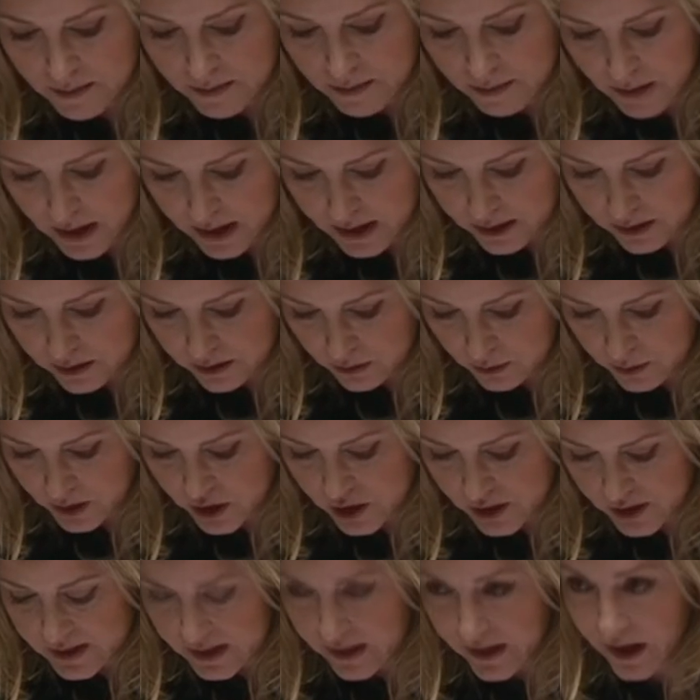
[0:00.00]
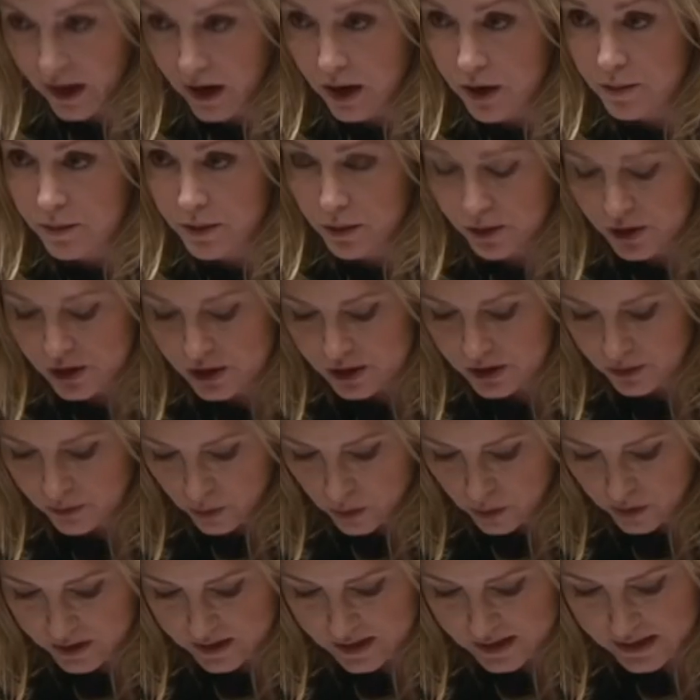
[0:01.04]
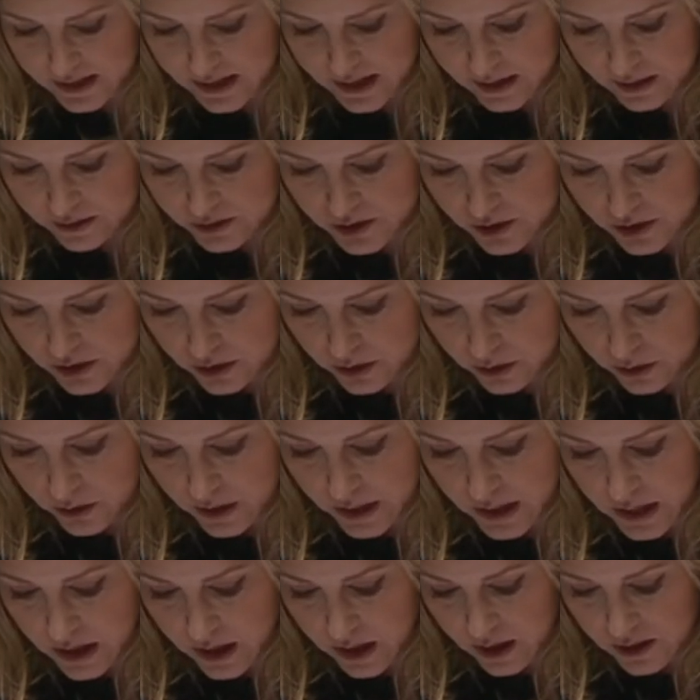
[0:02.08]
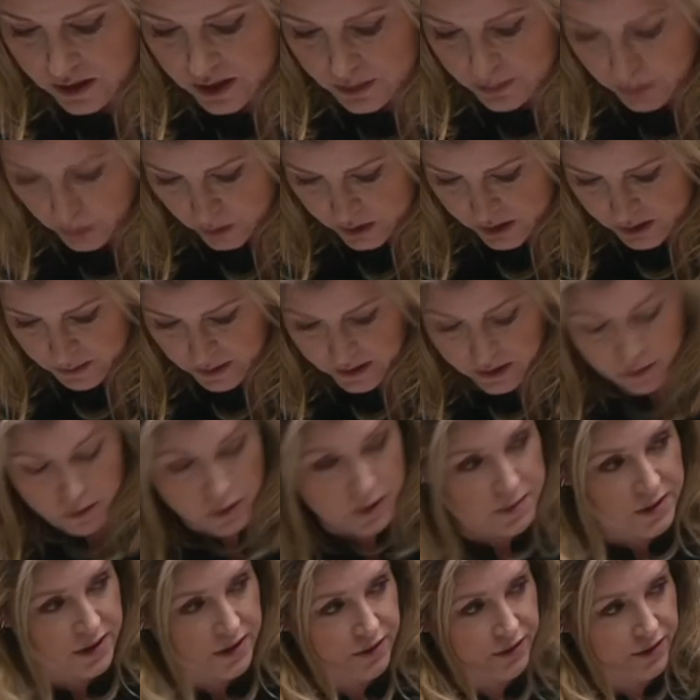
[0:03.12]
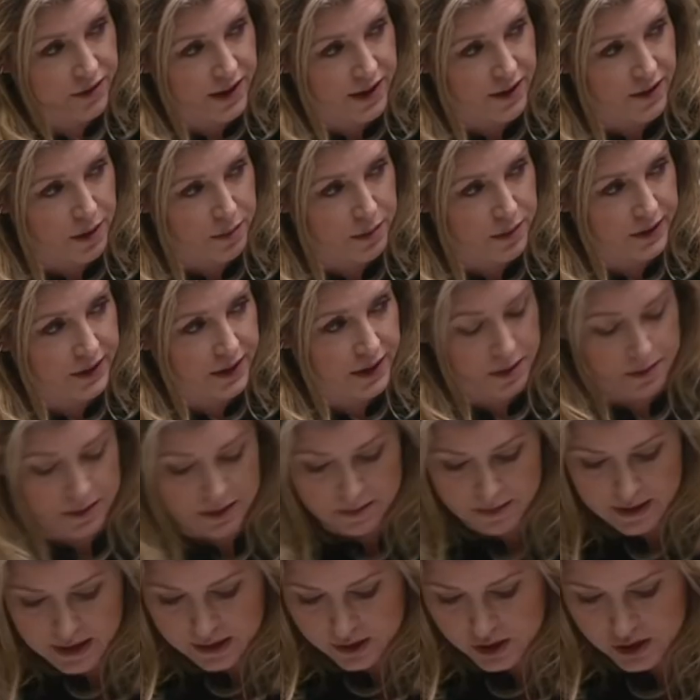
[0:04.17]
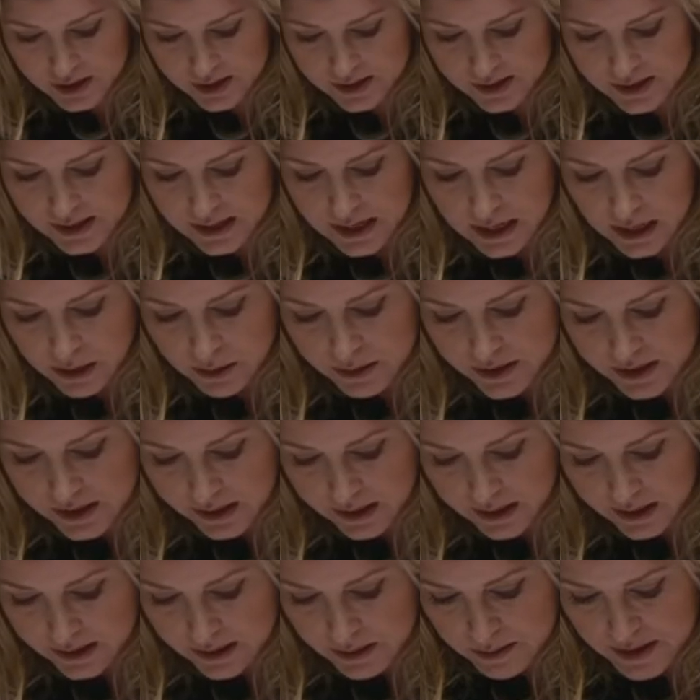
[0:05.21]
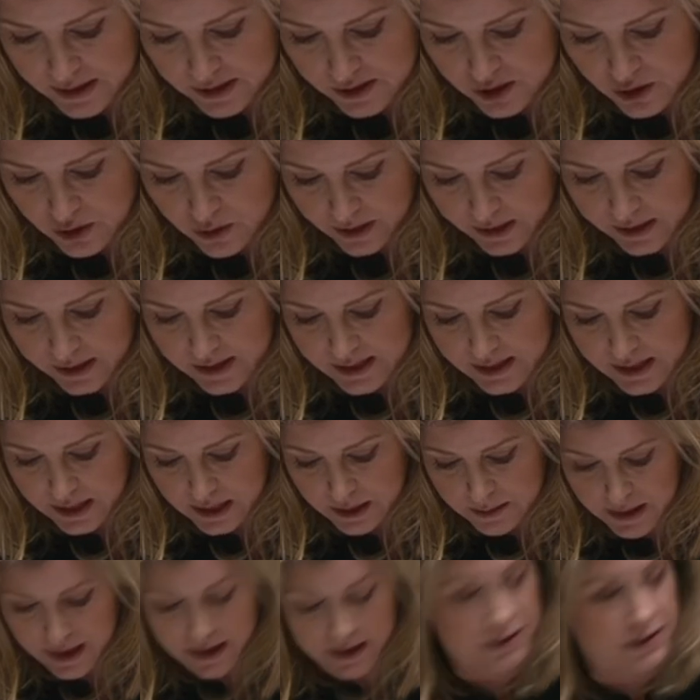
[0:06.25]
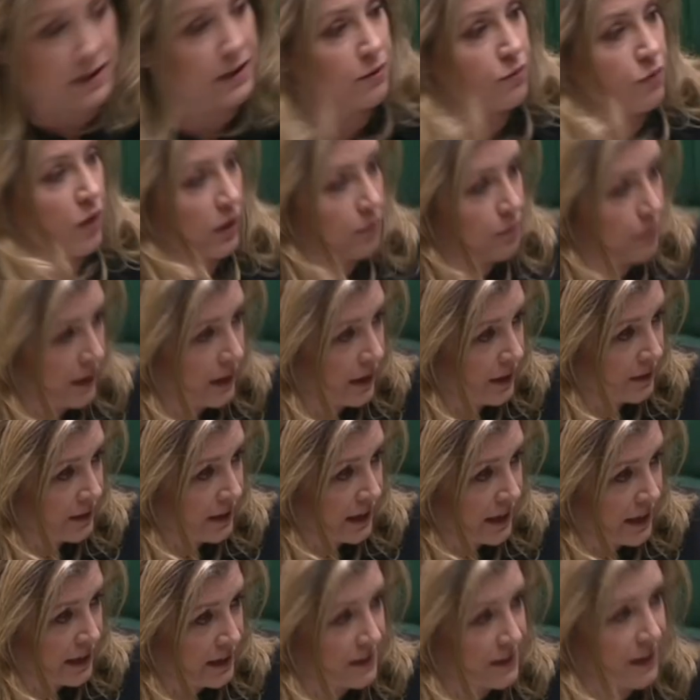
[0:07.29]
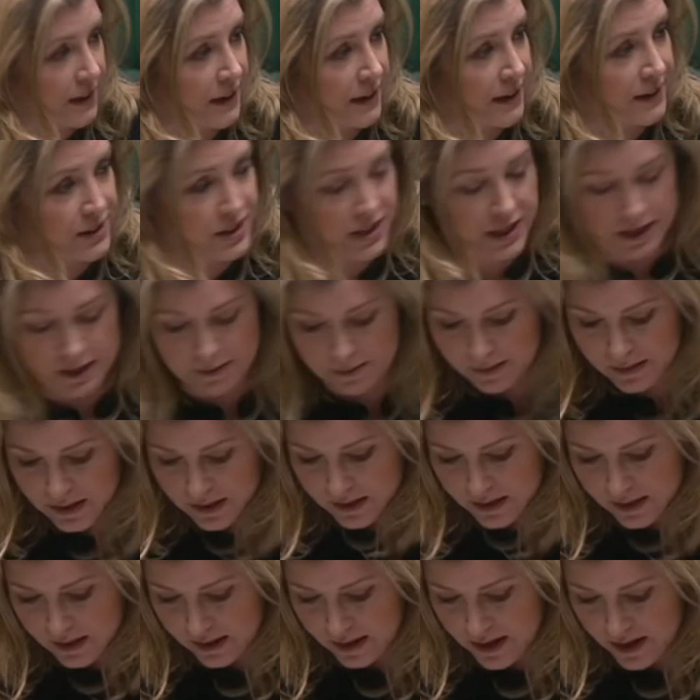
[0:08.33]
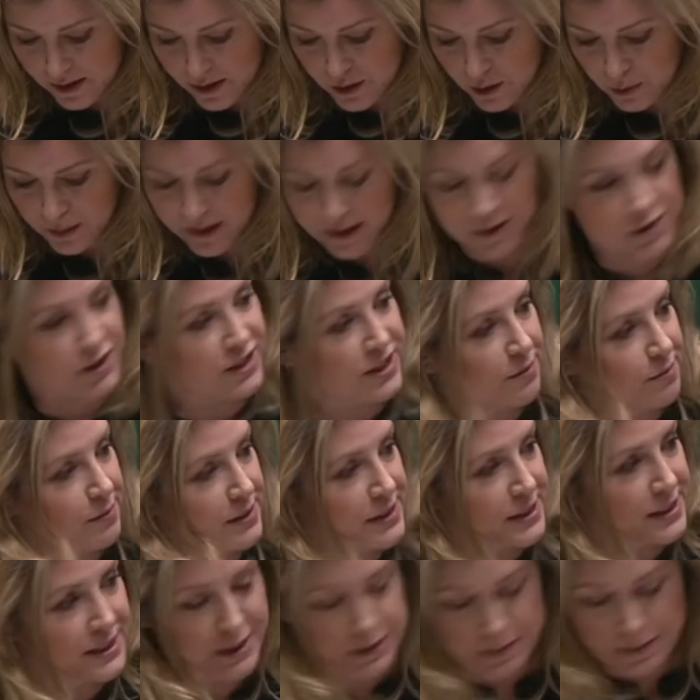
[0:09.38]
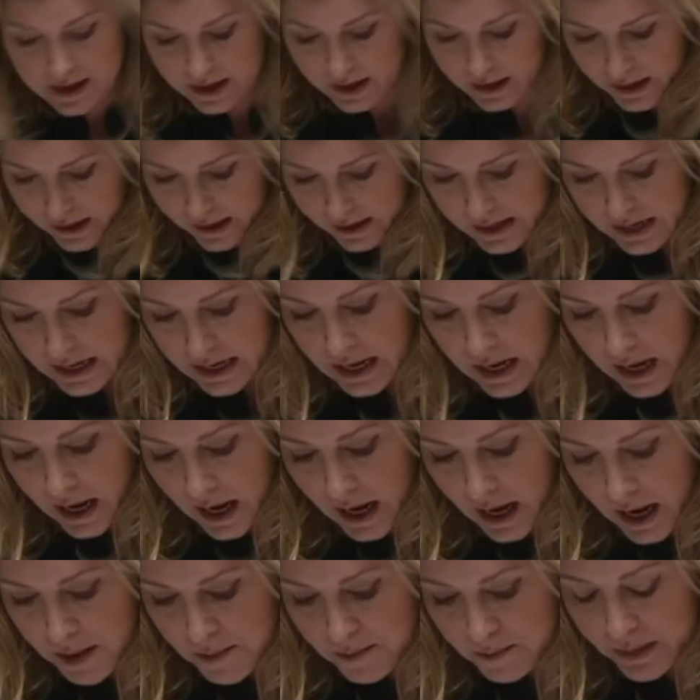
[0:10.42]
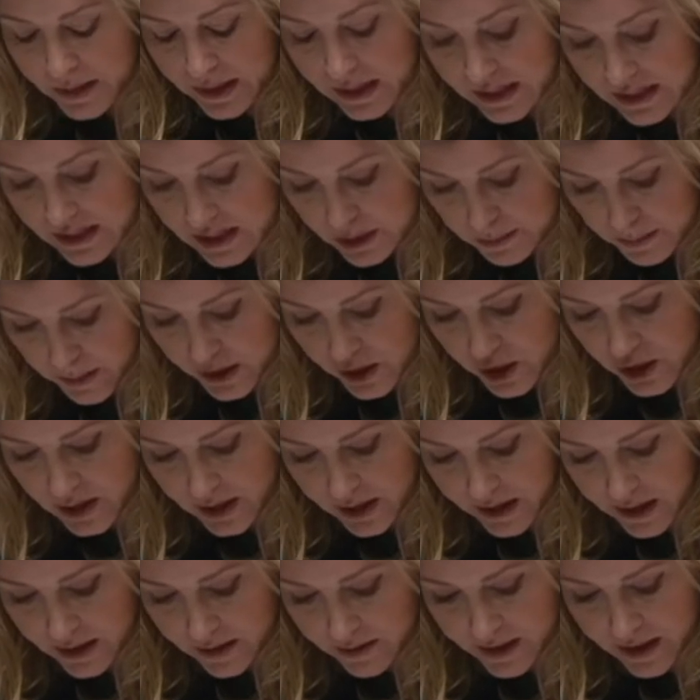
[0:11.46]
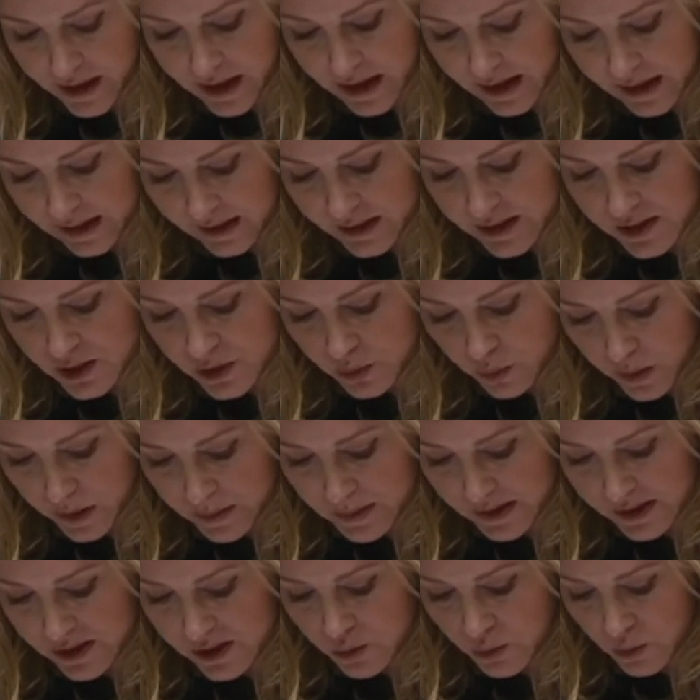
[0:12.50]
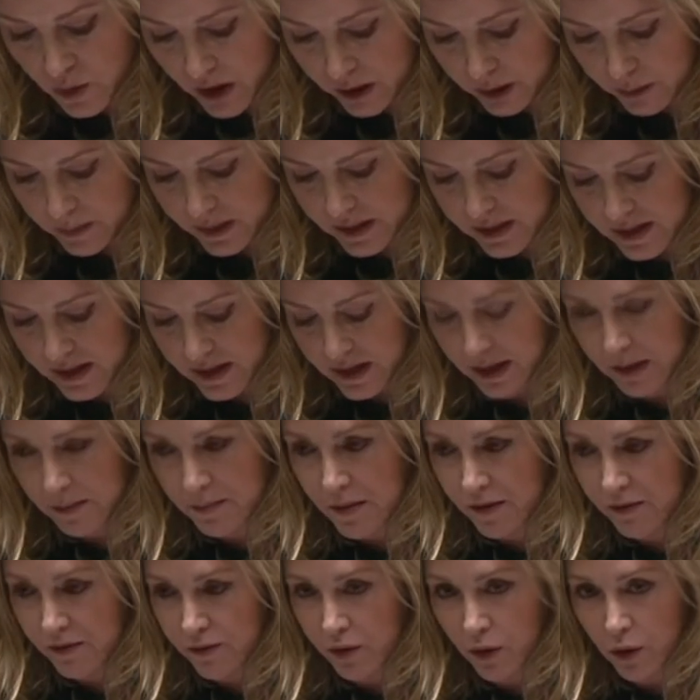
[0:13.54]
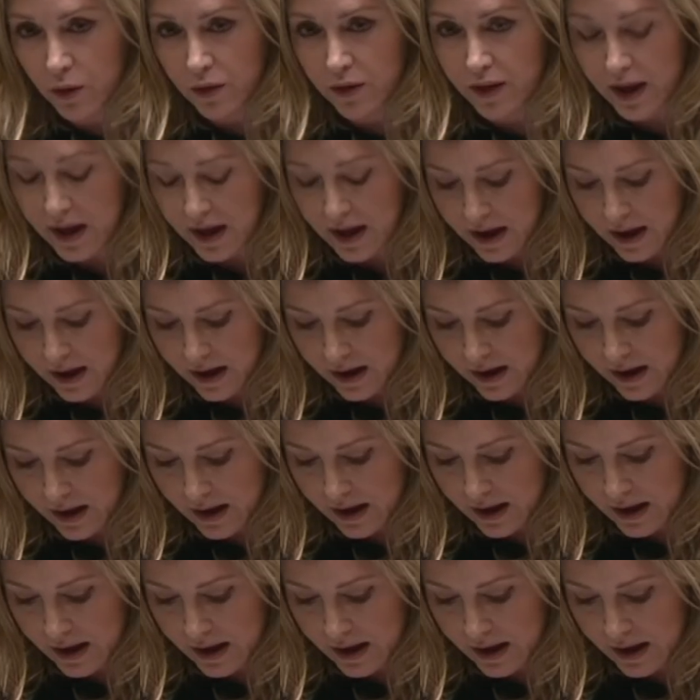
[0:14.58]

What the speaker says: my good wishes, and I hope the wishes of all in this House, to our sportsmen and women for their up-and-coming matches, particularly the men's cricket team and the rugby league team, as I know you'll be interested in, Mr. Speaker. But especially the England's women's rugby team for their